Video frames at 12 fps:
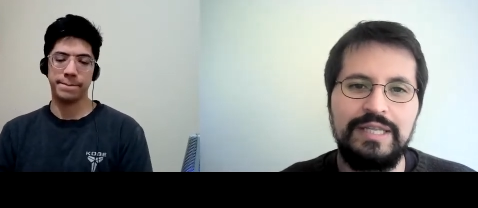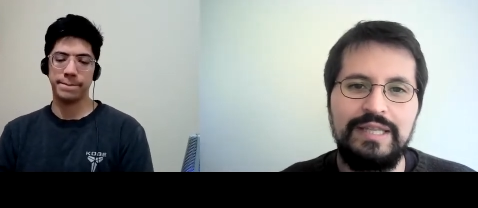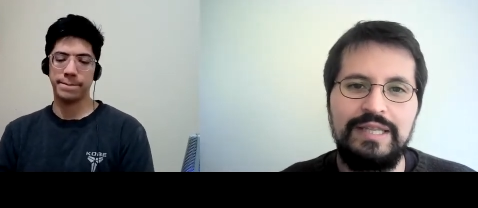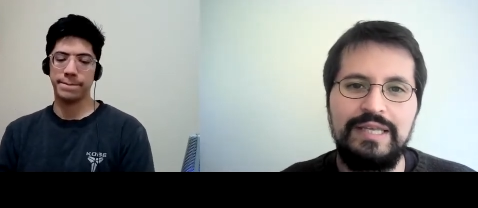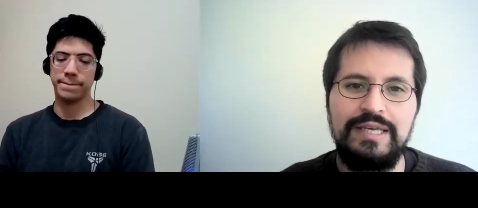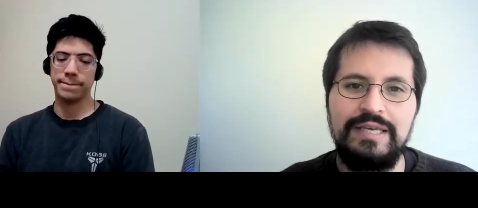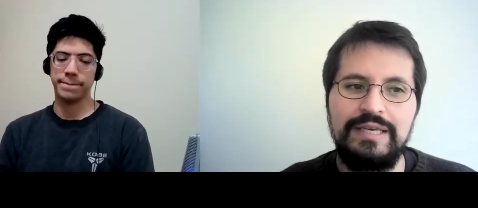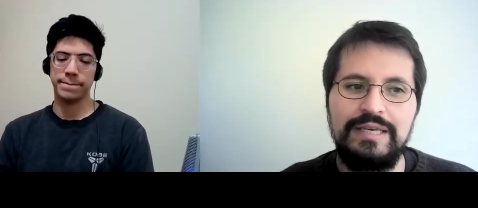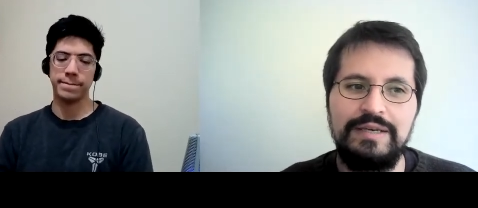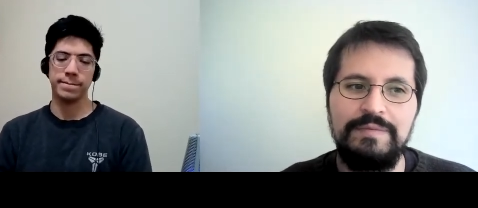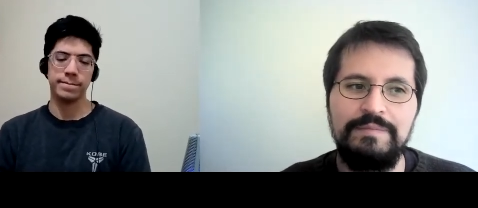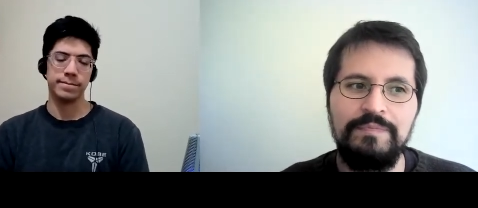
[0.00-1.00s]

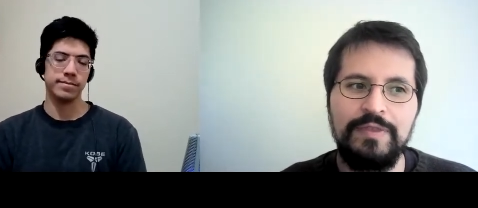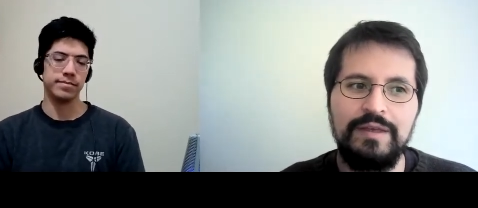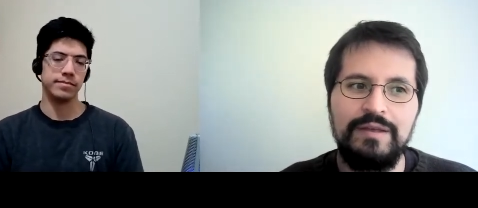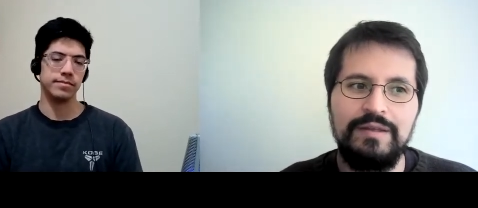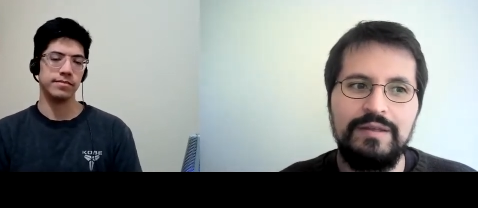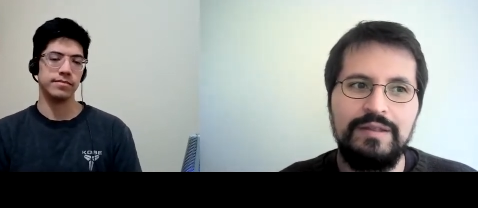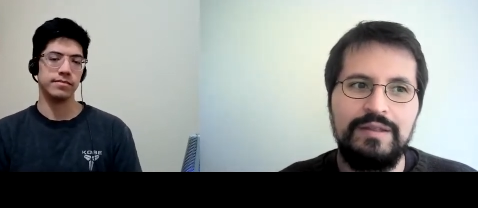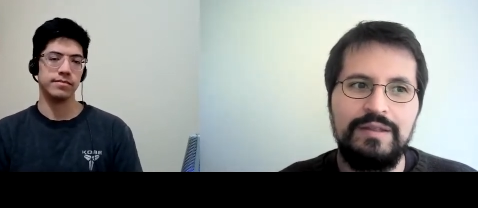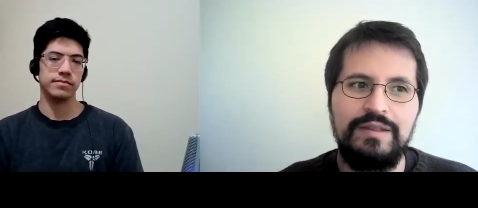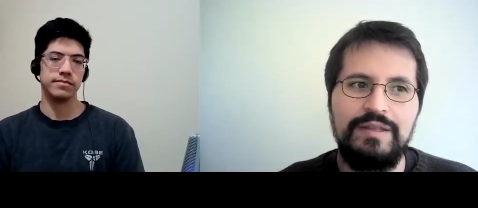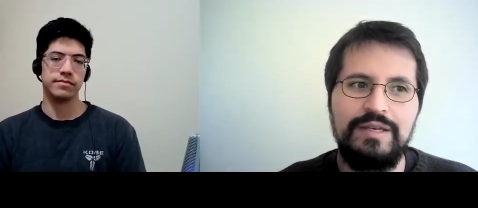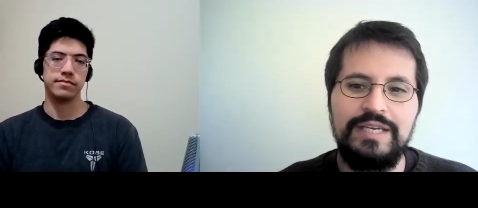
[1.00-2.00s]
Speaker 1: the
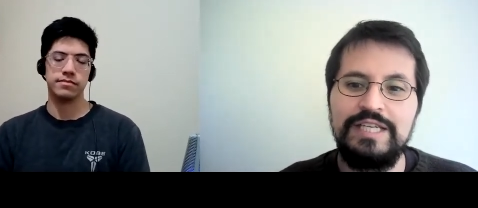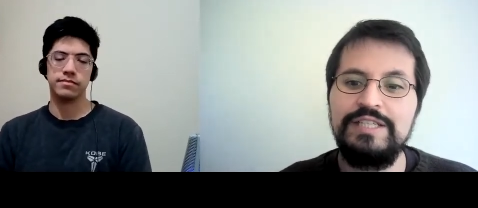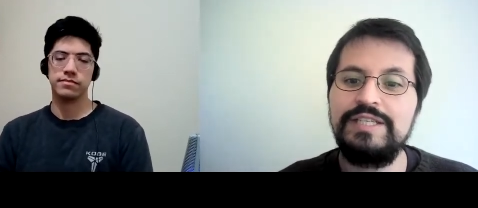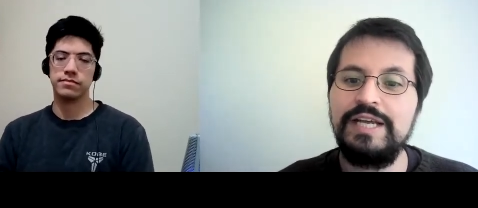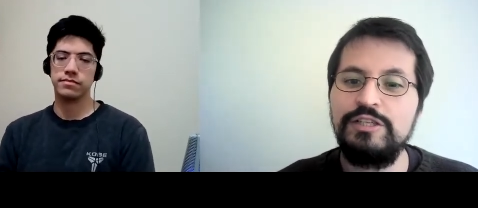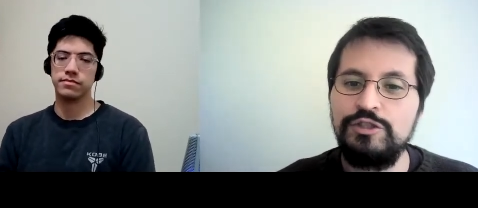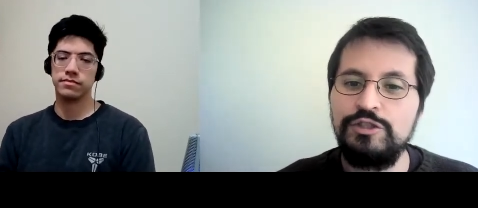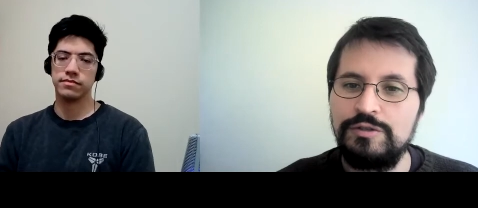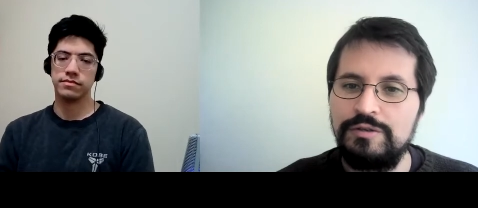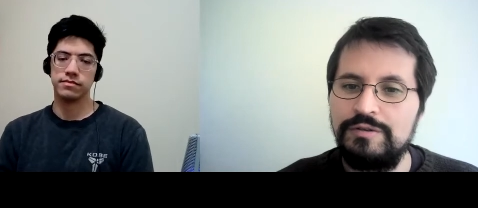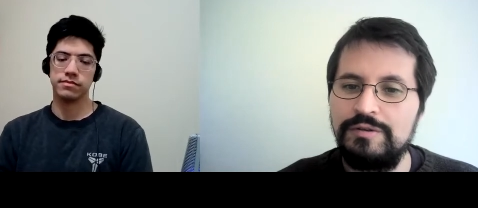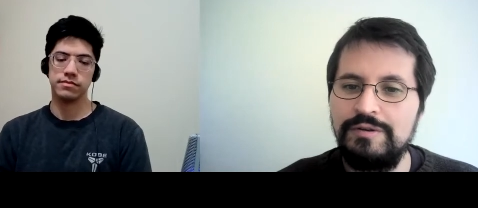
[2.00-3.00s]
the
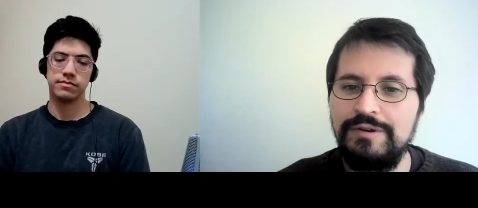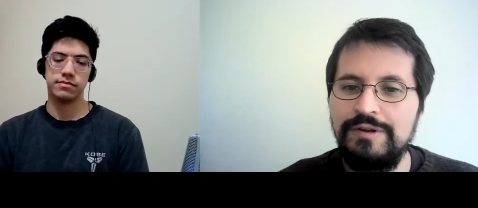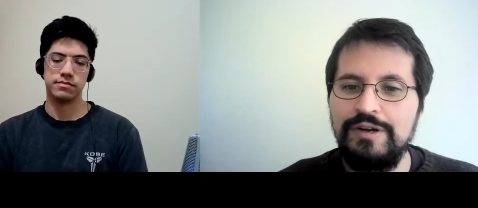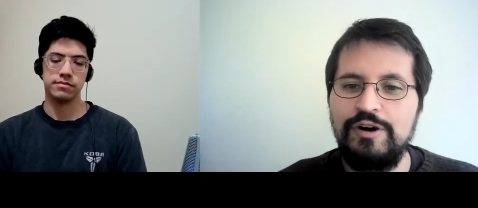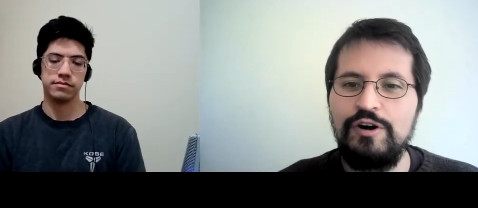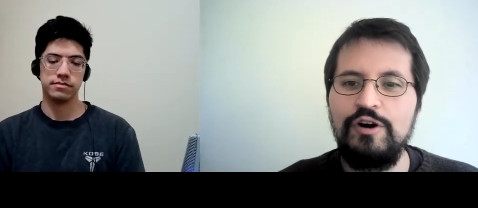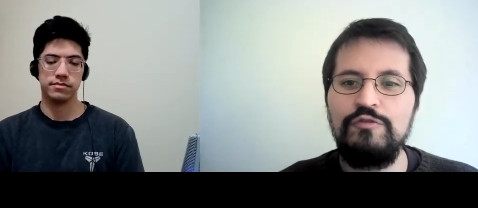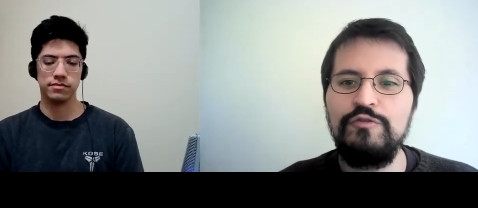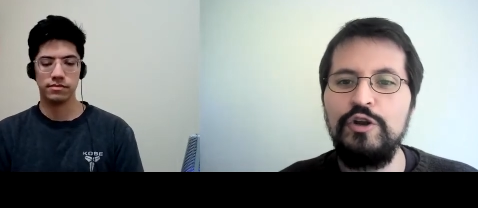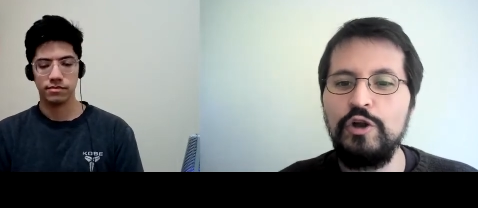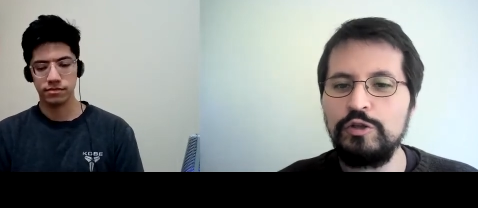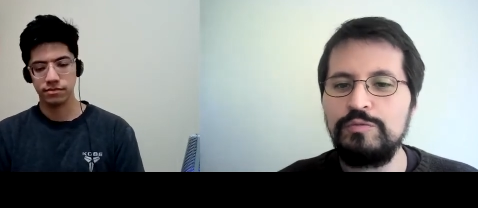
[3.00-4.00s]
intention of
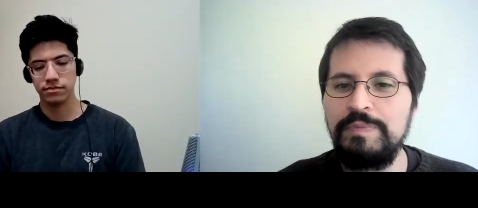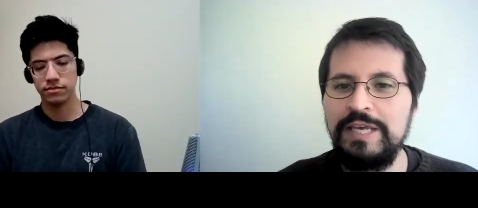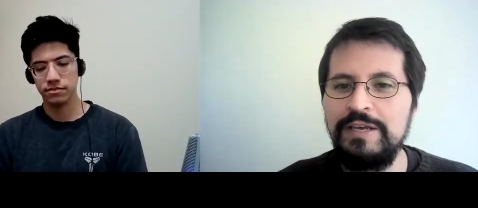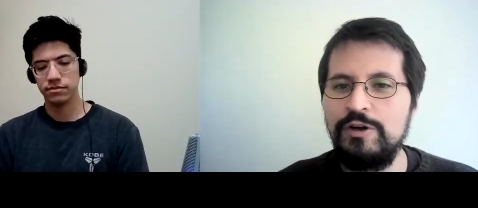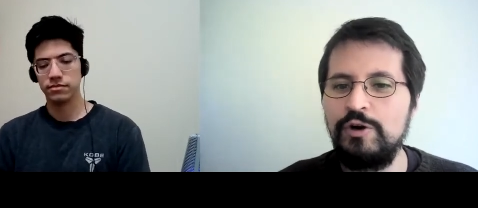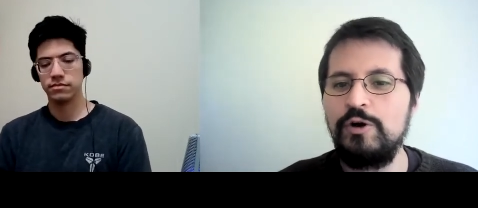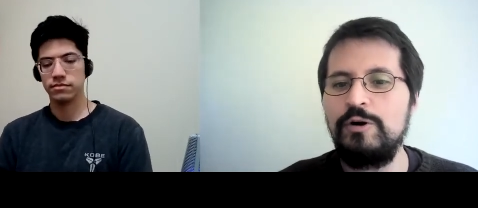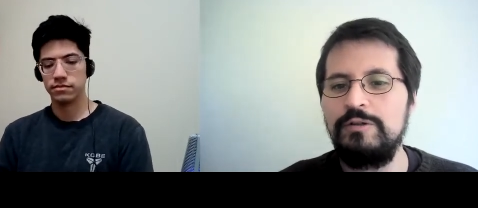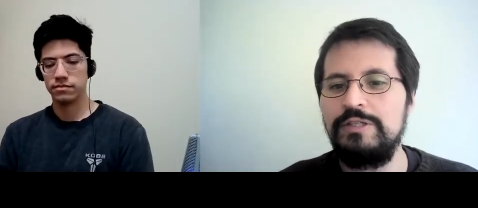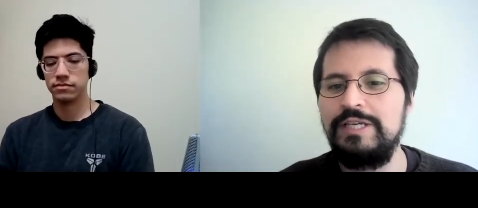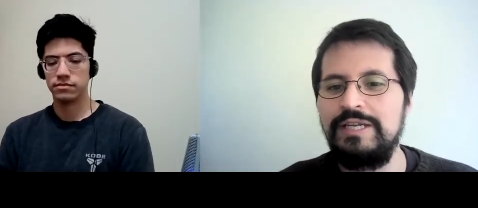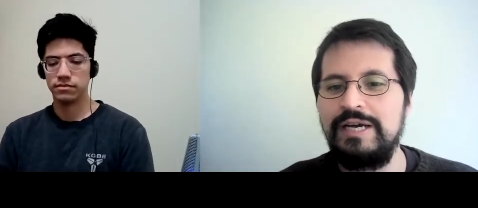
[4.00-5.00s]
not being
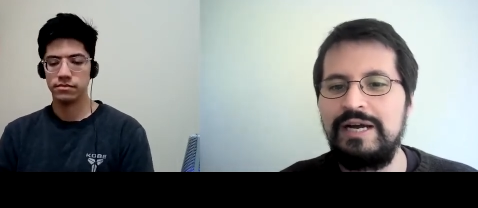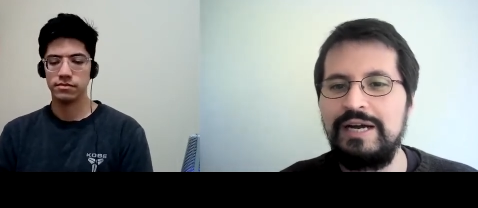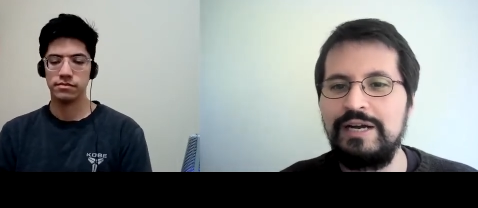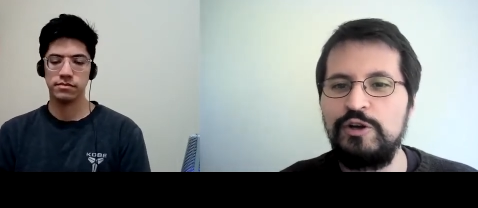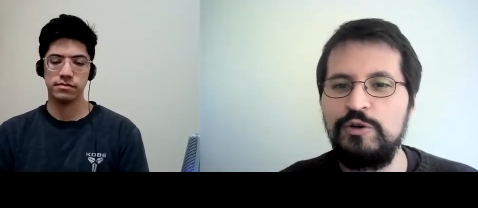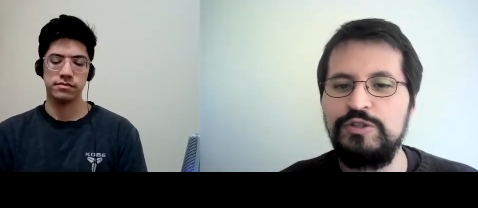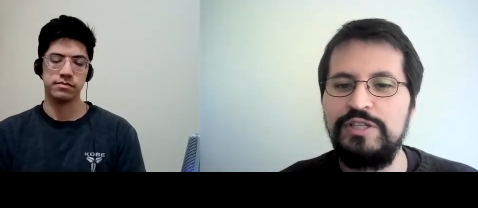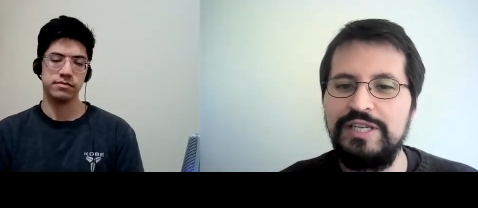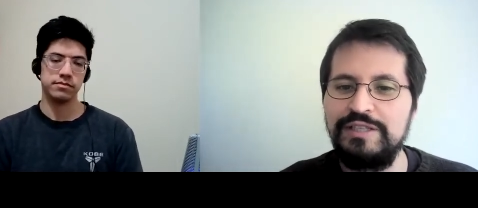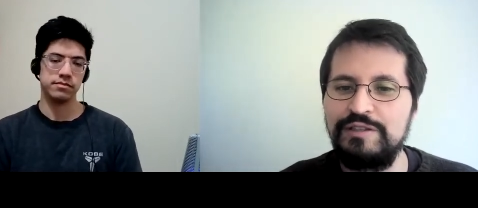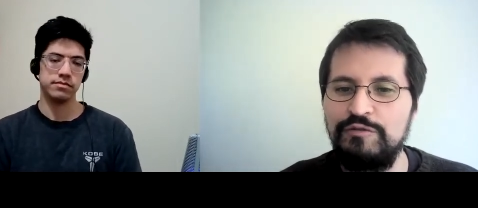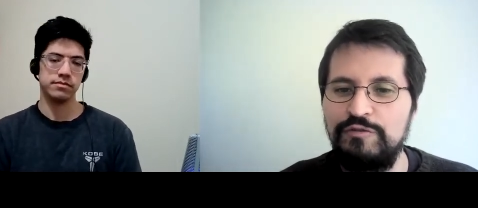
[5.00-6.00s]
called an, a
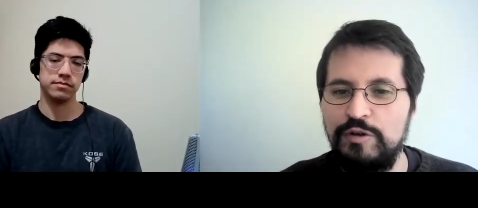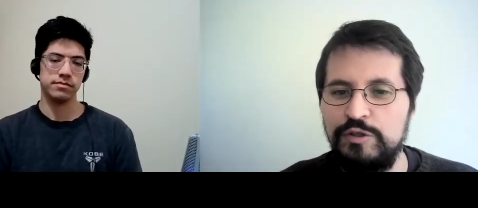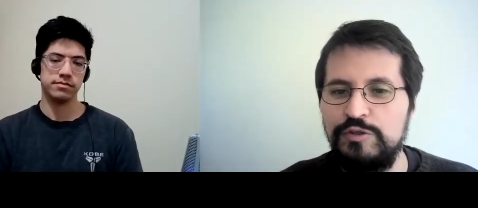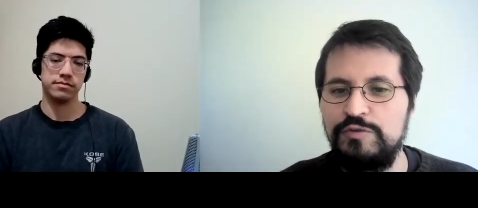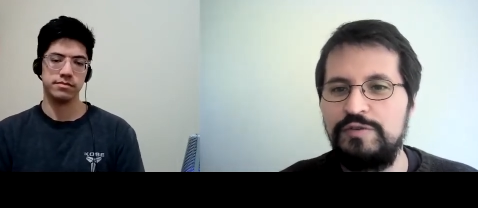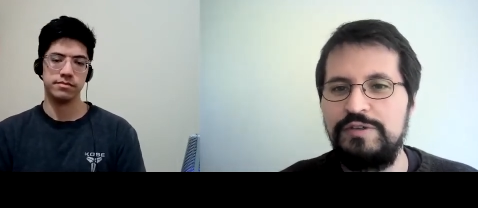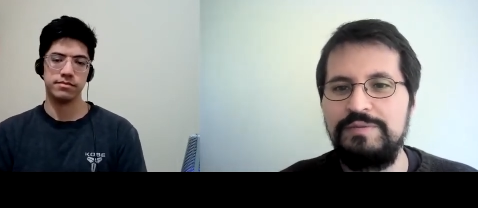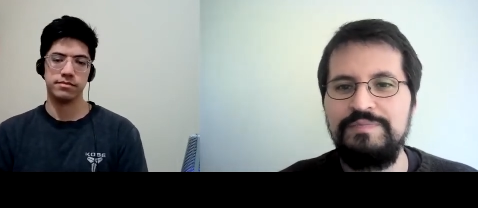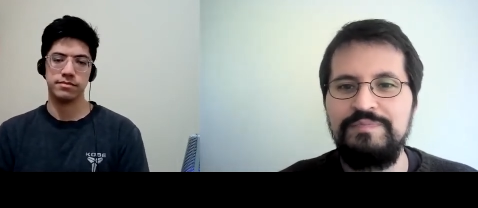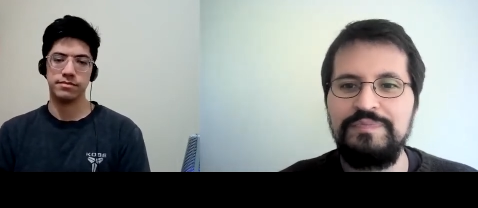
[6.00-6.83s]
continental philosopher.